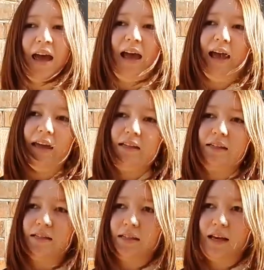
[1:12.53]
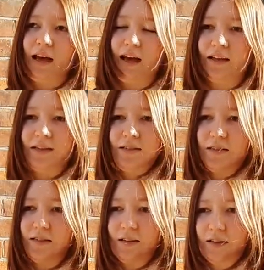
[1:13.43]
and had
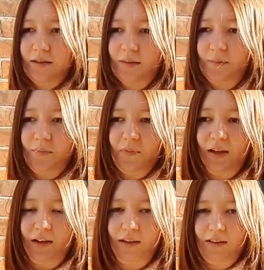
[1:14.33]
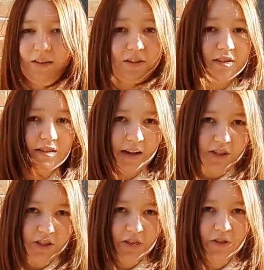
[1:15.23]
um, little
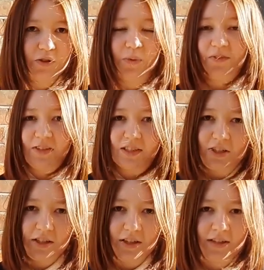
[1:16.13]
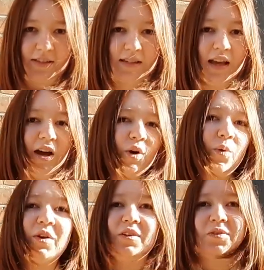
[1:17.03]
discussions with visitors
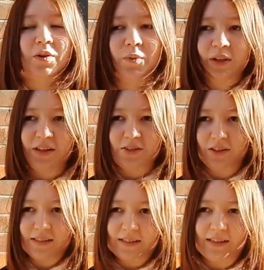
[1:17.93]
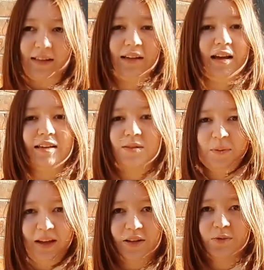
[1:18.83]
were willing to listen,
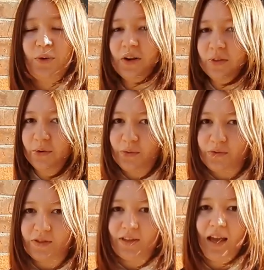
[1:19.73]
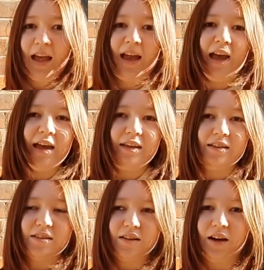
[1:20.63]
explained what are those
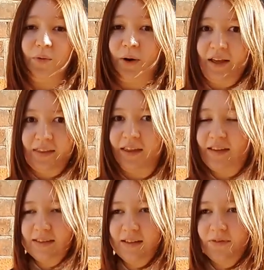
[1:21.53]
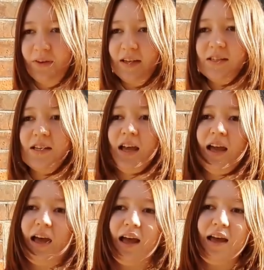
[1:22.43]
and uh, why are they significant.
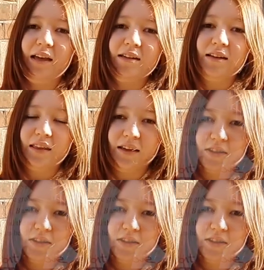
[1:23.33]
And another